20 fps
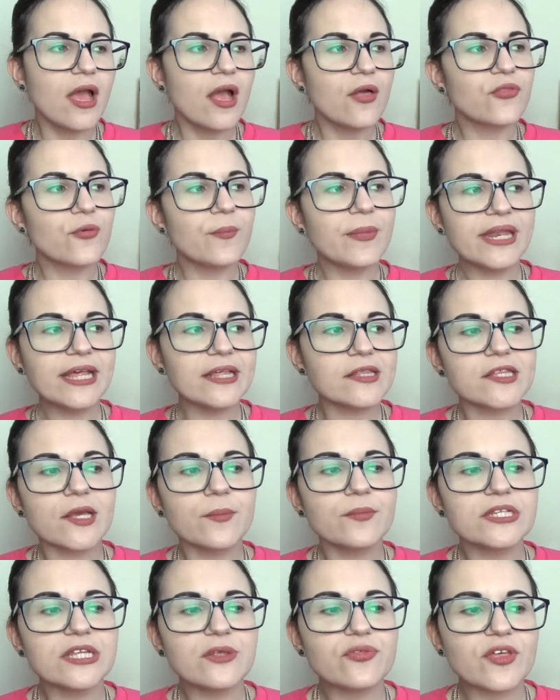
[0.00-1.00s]
The minute
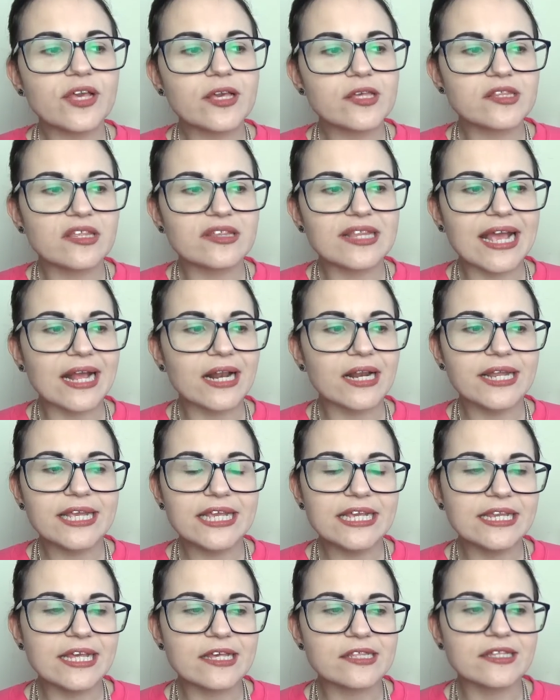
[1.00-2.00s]
somebody thinks that their
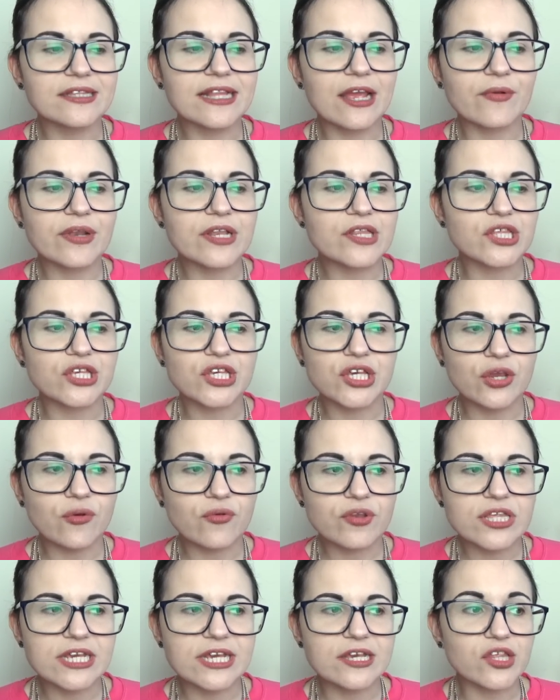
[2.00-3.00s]
clinginess and their
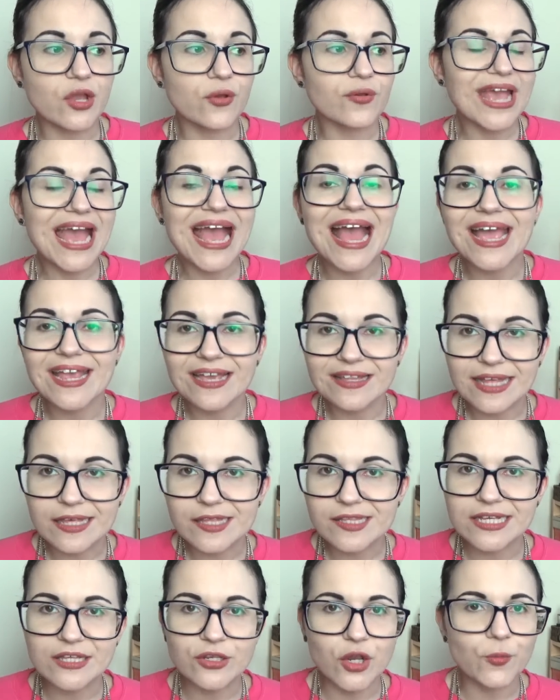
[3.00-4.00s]
insecurity is okay and they
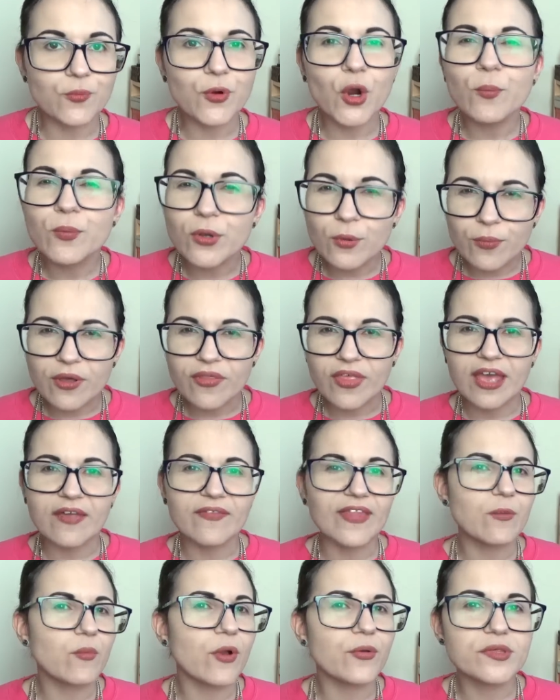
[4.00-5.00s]
see no problem with it
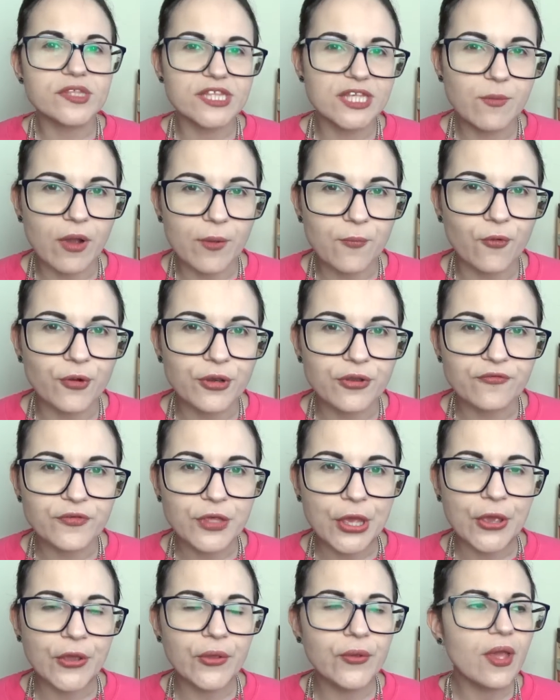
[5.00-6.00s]
and they won't see my point of
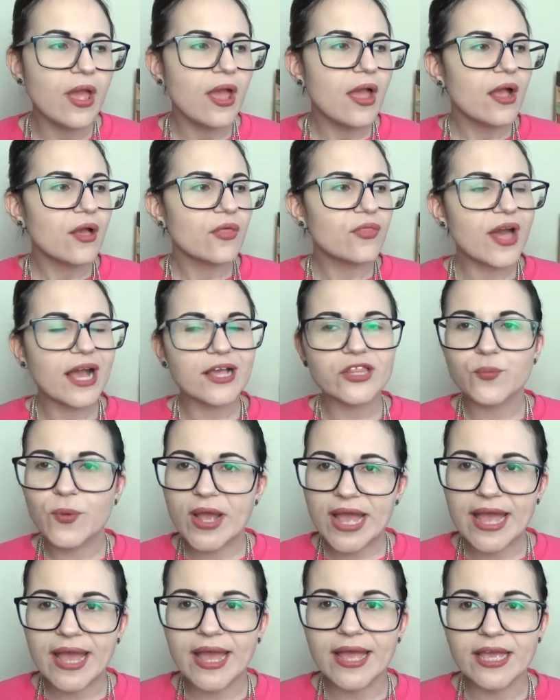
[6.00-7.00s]
view, that's
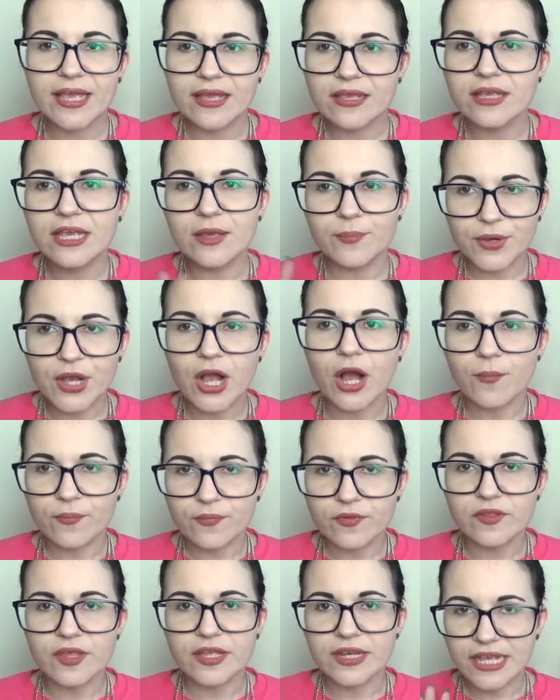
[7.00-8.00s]
where it
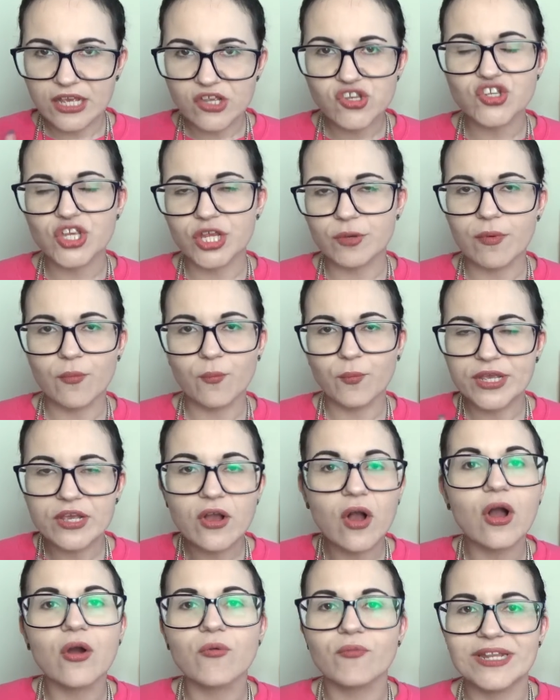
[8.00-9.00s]
becomes an issue and we
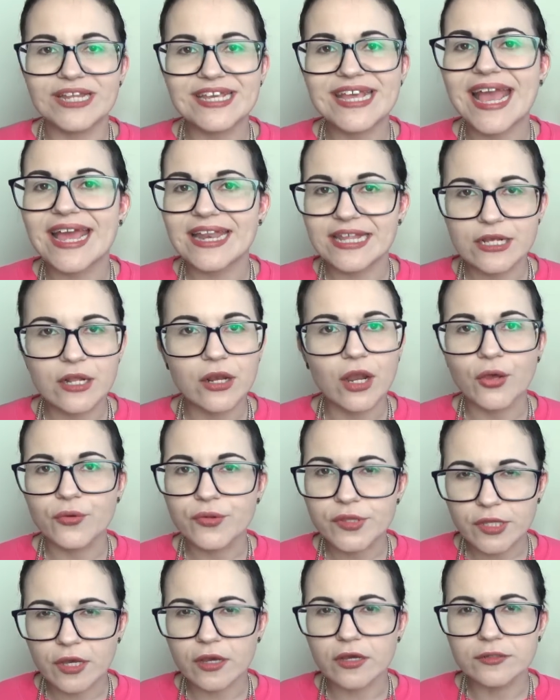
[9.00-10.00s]
can't really get any
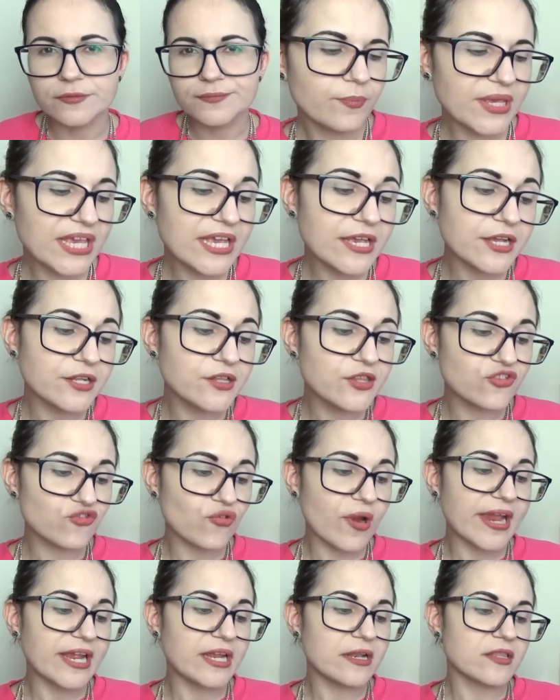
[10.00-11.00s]
closer. Being
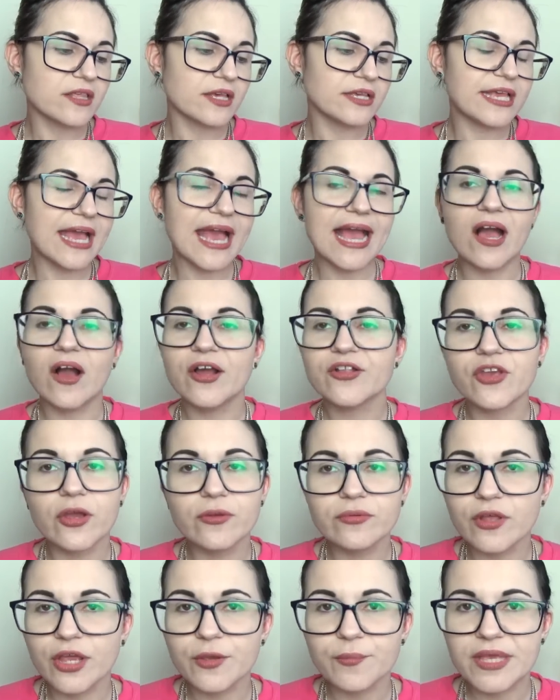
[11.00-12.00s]
constrained, yeah, I
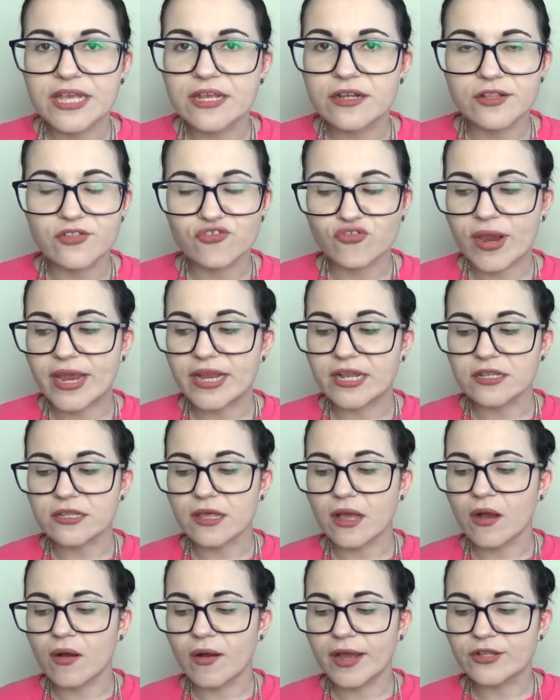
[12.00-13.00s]
don't like being constrained.
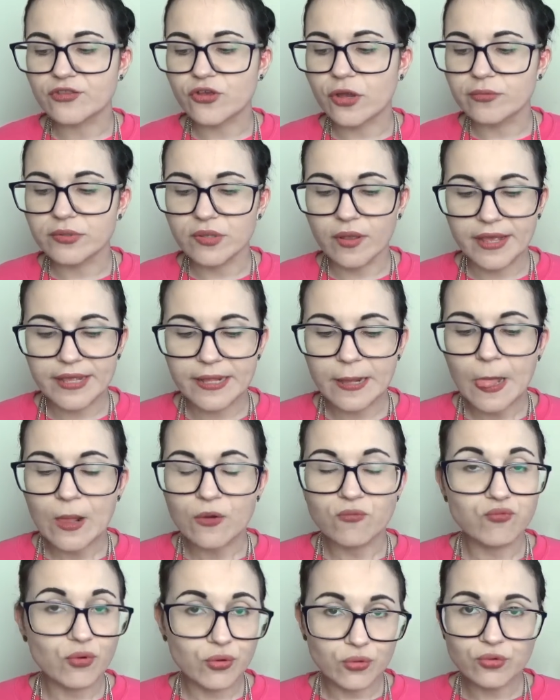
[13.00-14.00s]
I don't like
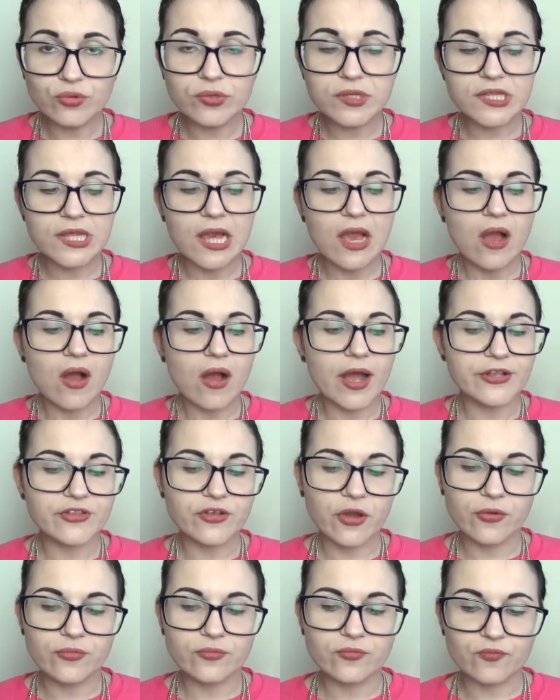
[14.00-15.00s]
rules. I
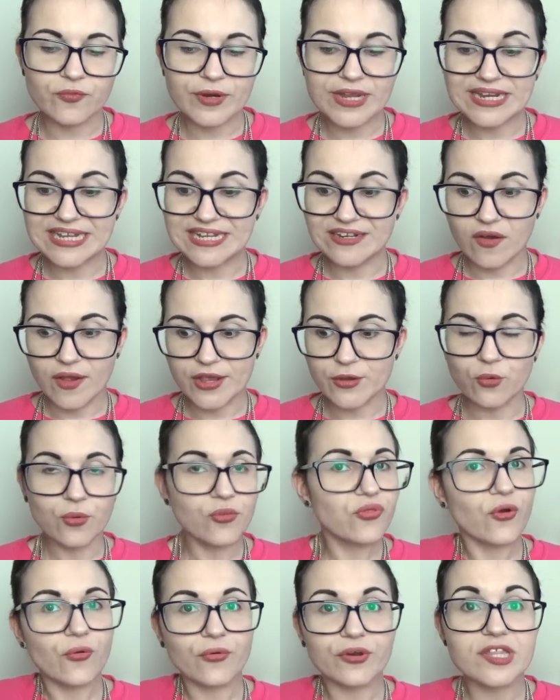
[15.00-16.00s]
don't really like
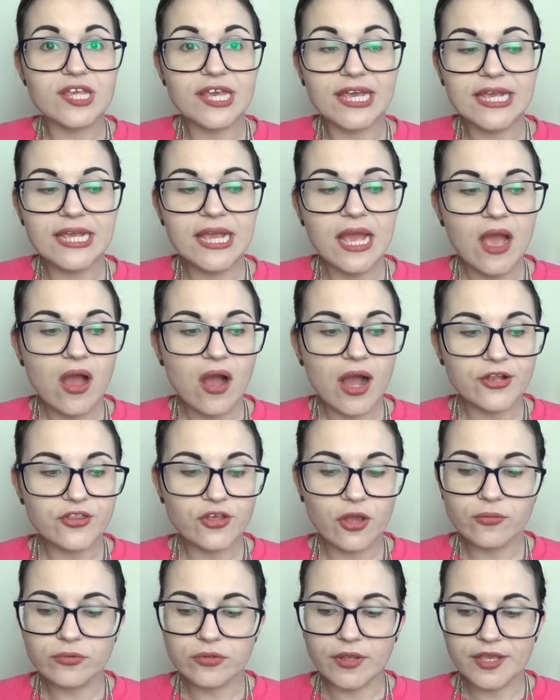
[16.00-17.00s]
authority. I
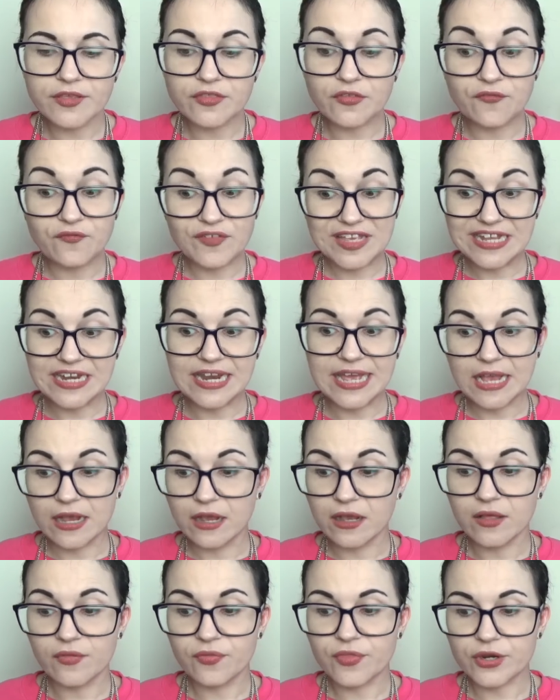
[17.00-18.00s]
don't like the
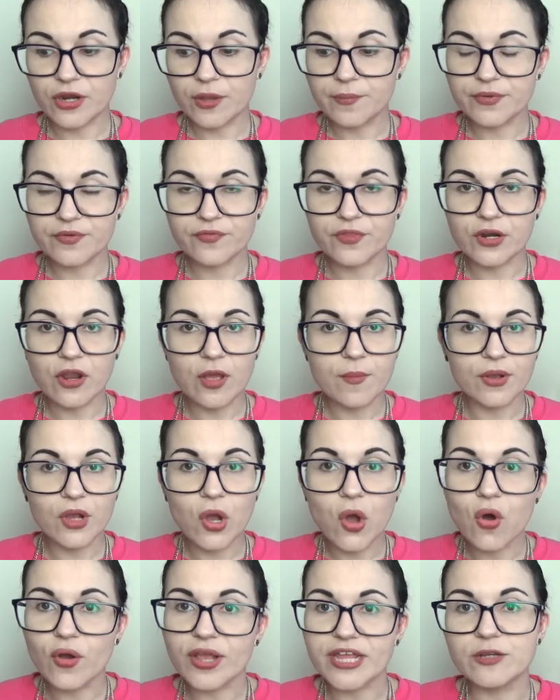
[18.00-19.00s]
feeling that I'm a
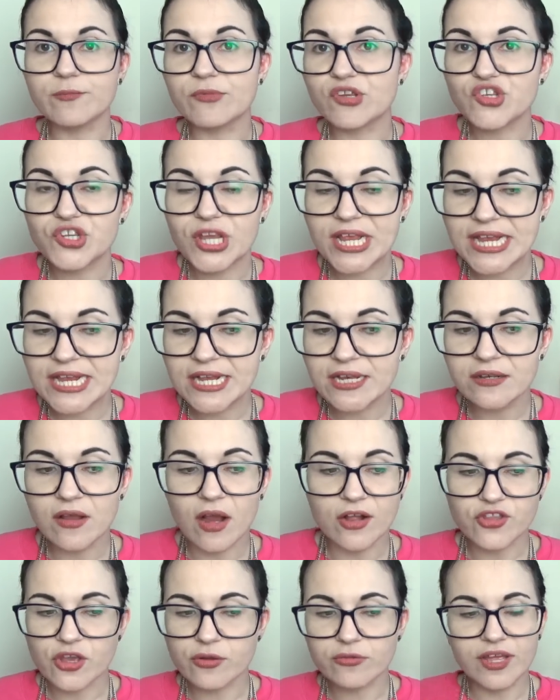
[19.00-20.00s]
cog in a machine.
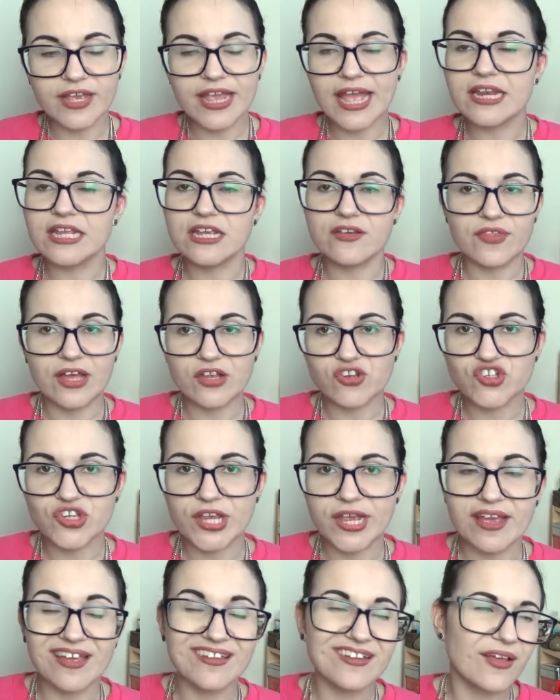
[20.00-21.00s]
I don't like any of that
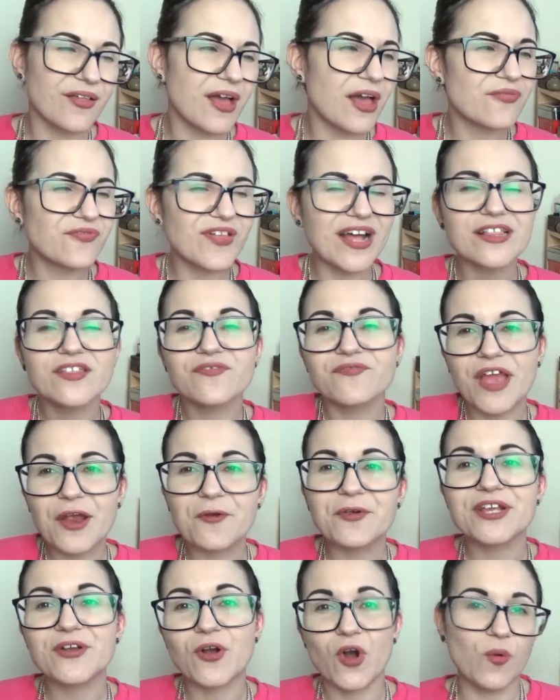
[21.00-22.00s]
shit. And that's
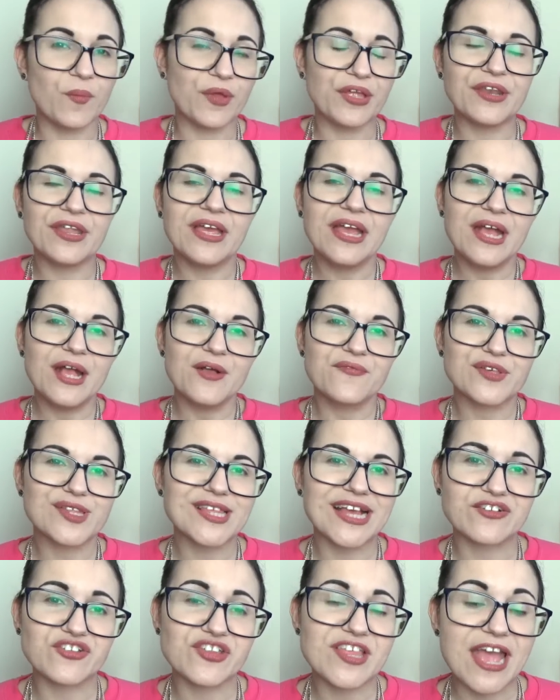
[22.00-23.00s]
very common for
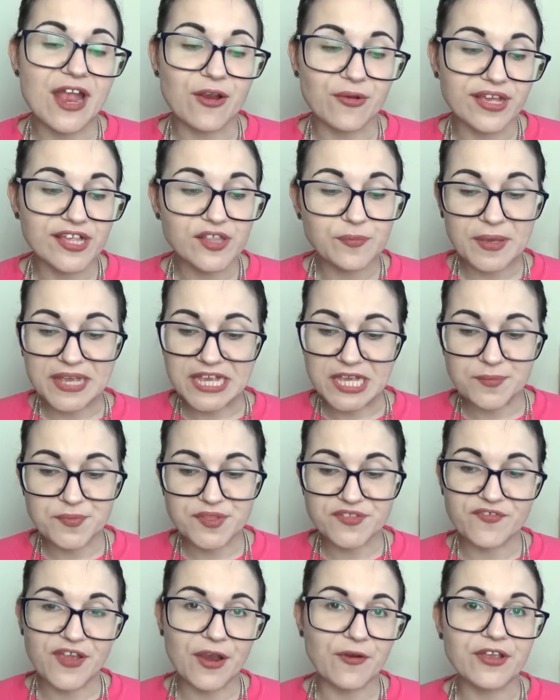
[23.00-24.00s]
Sagittarius
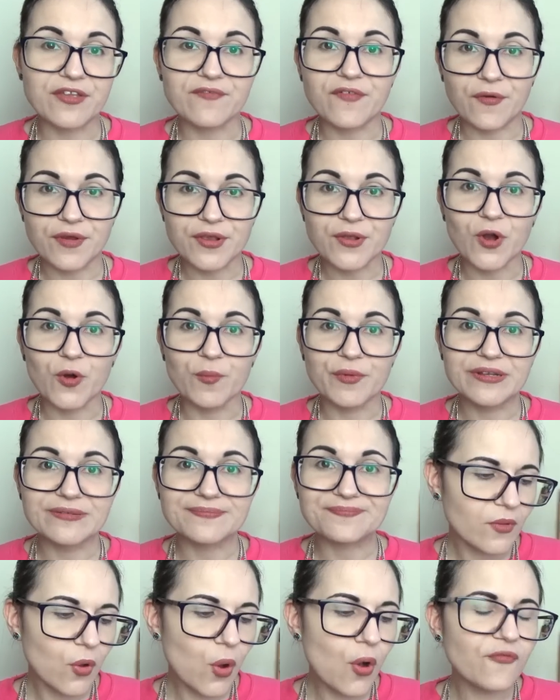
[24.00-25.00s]
peeps. Very, very
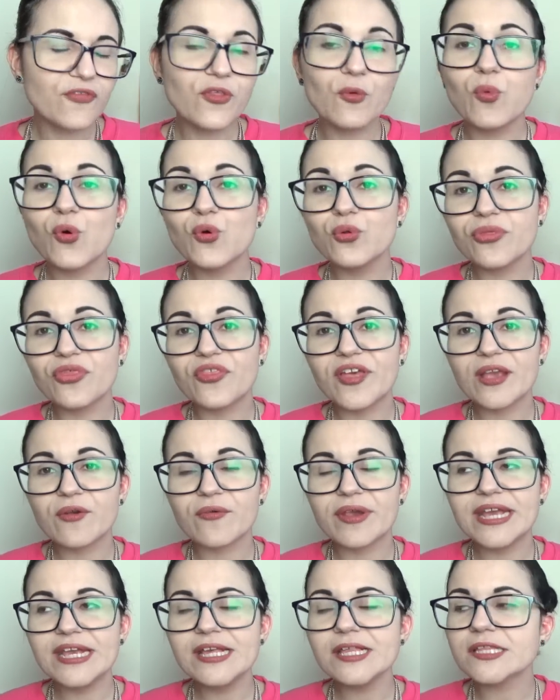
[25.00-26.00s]
common. Off the wall
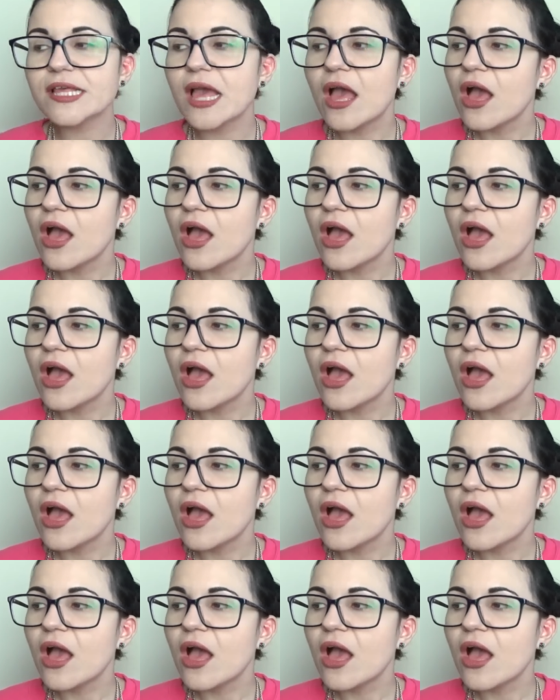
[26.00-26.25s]
theories.